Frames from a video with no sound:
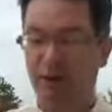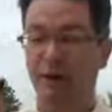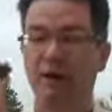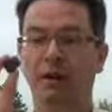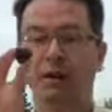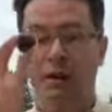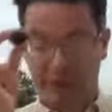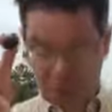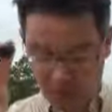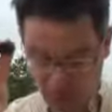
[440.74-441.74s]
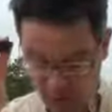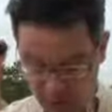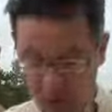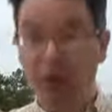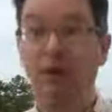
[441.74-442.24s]
So they are kind of
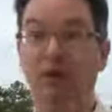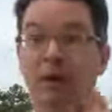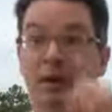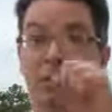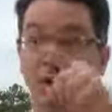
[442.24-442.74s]
small, and you get